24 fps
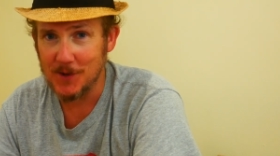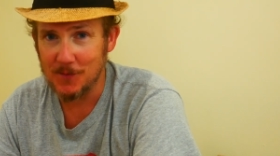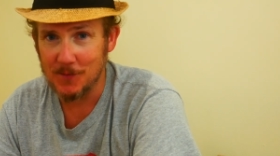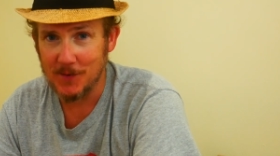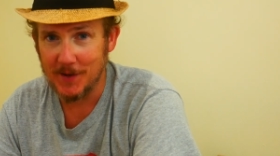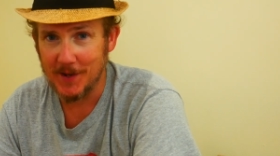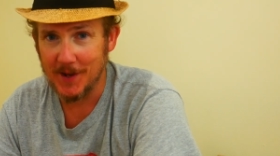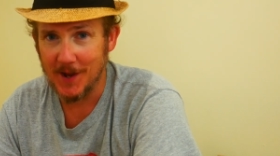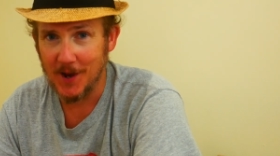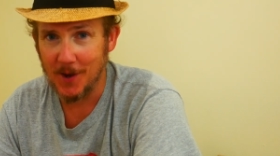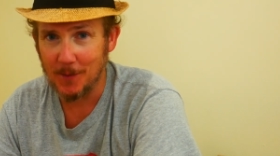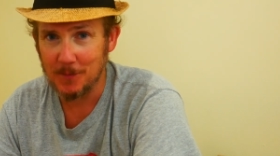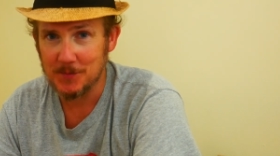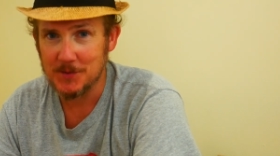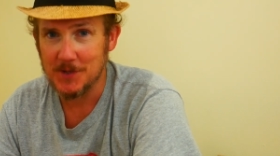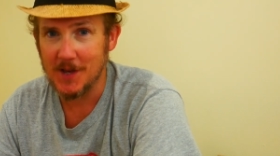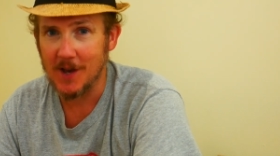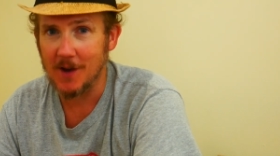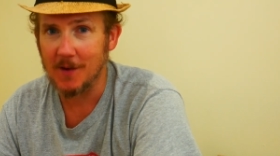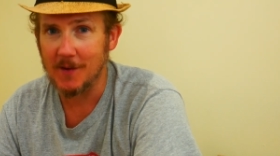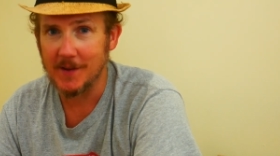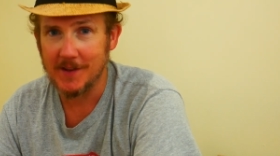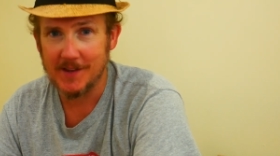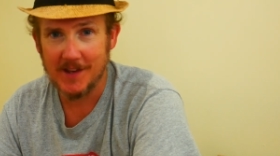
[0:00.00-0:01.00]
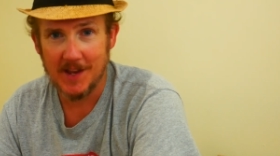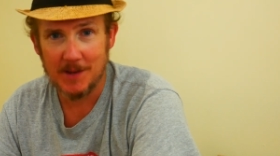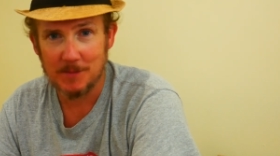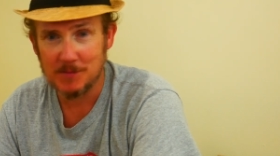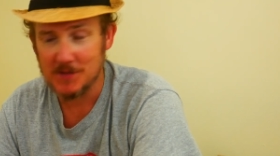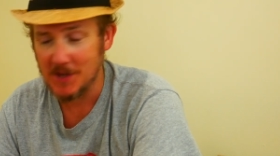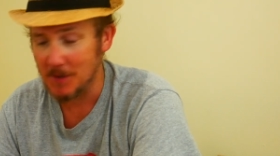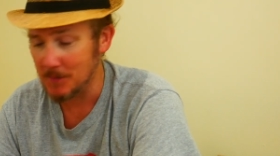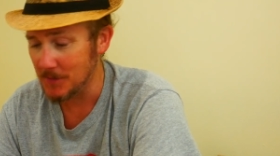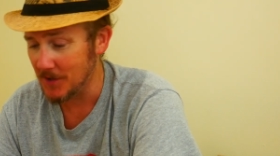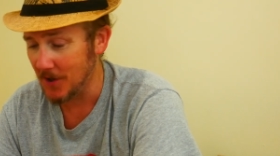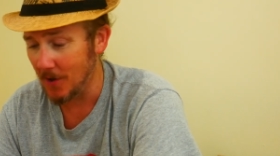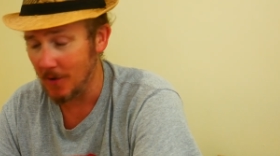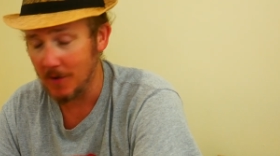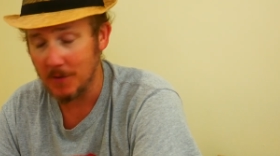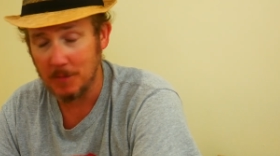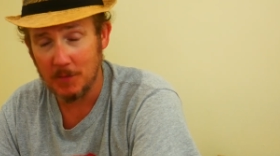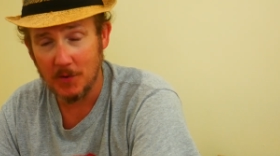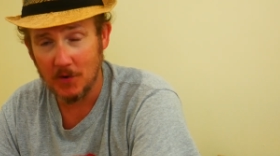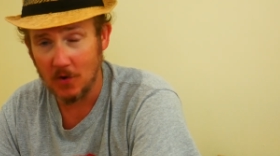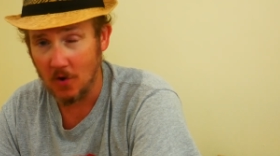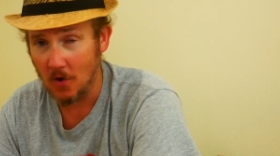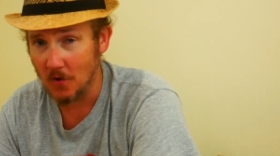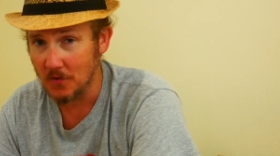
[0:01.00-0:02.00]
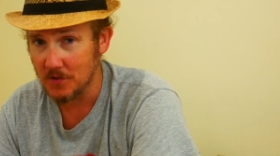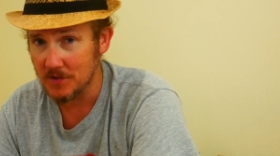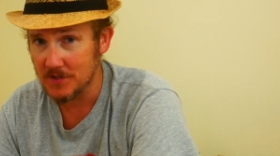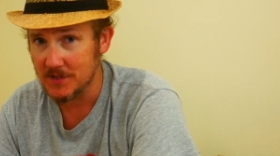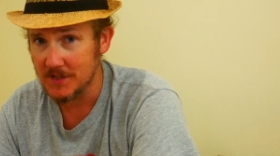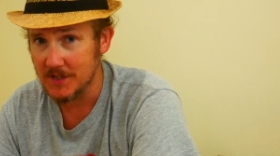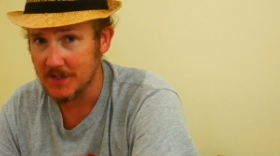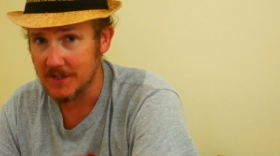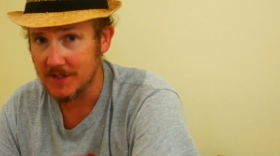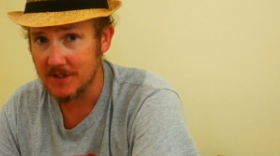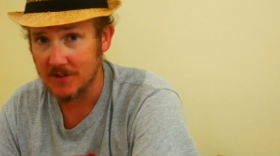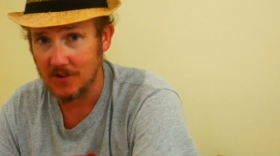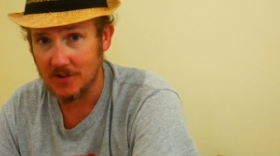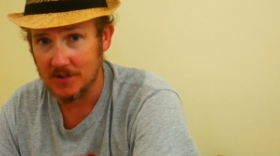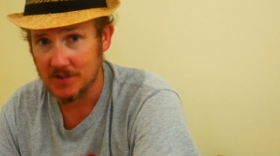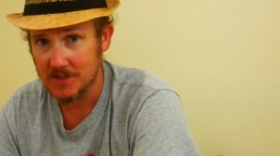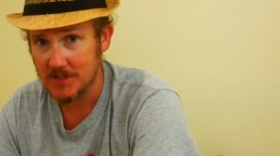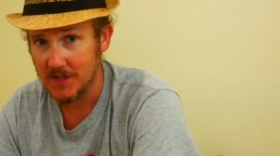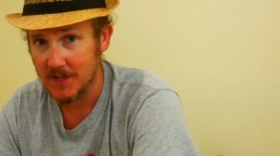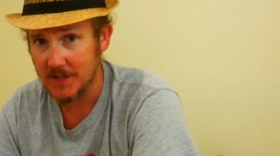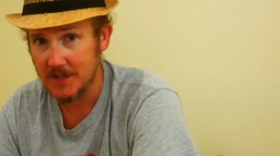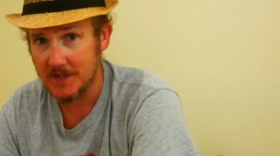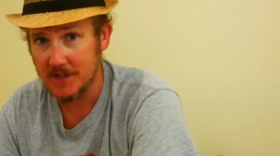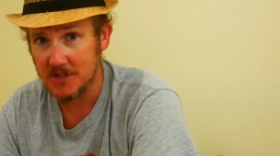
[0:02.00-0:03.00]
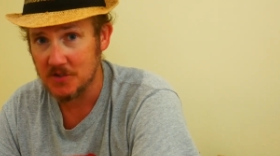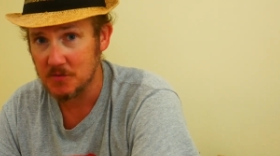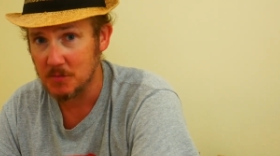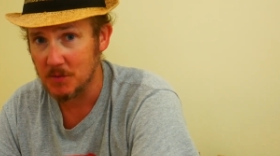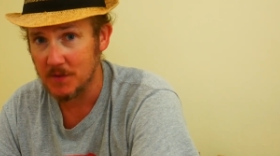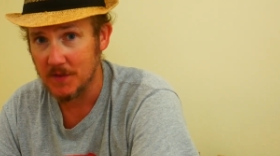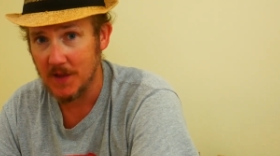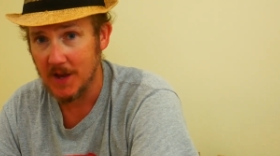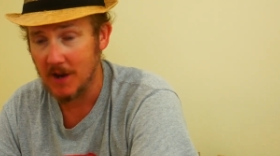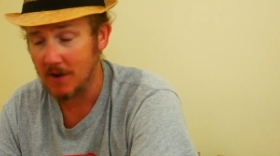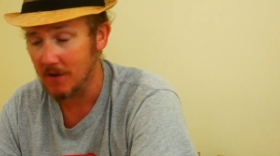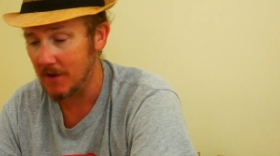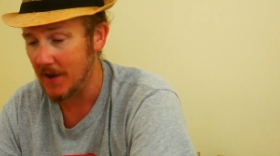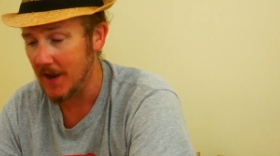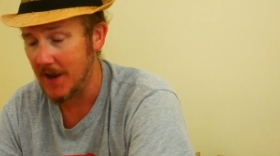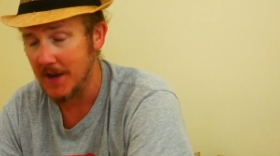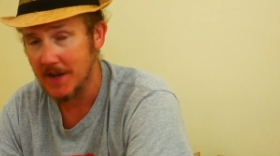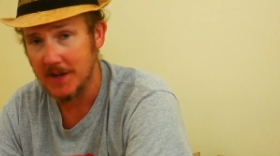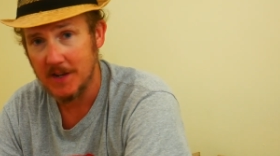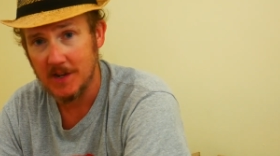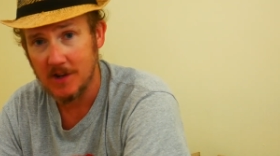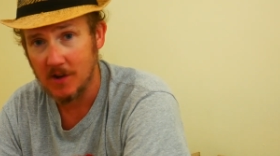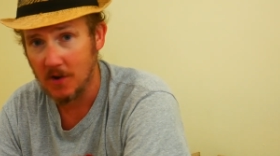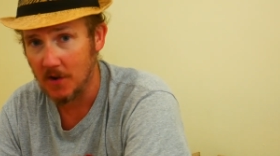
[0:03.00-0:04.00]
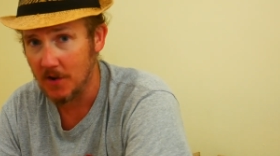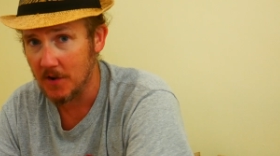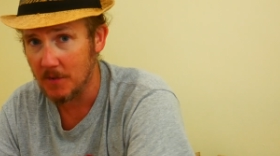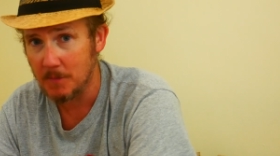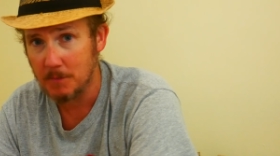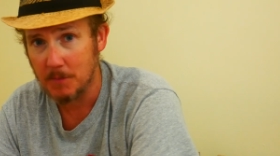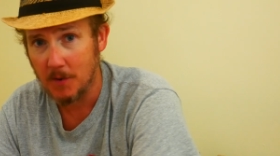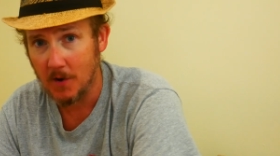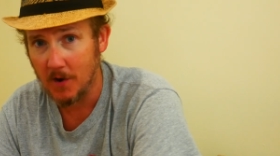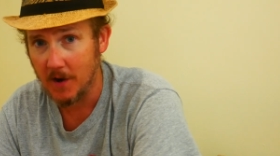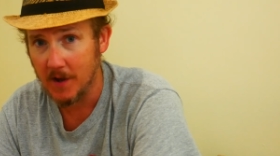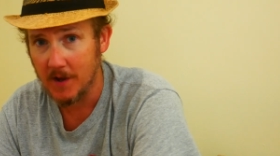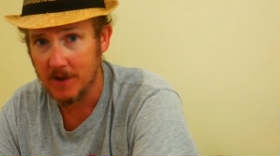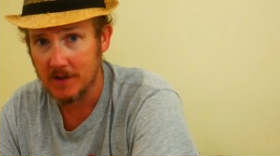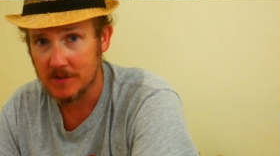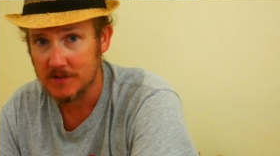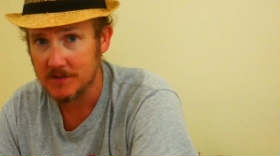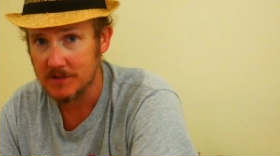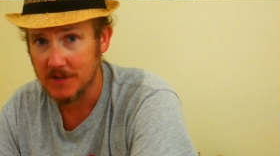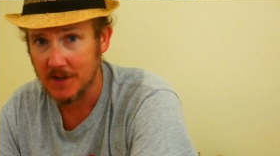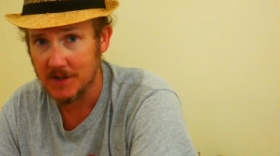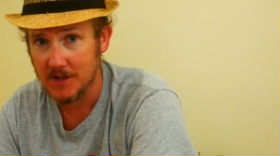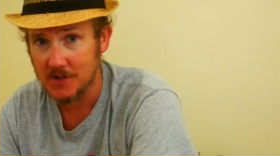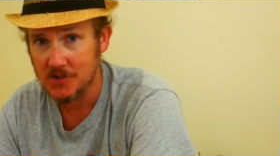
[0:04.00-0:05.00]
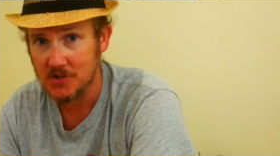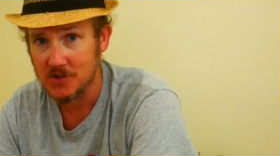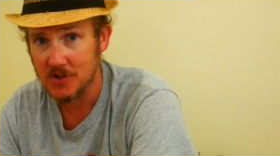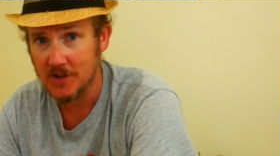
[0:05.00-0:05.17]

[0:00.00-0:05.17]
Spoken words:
It really helps out. It keeps them going. But honestly, and I say this without any kind of bias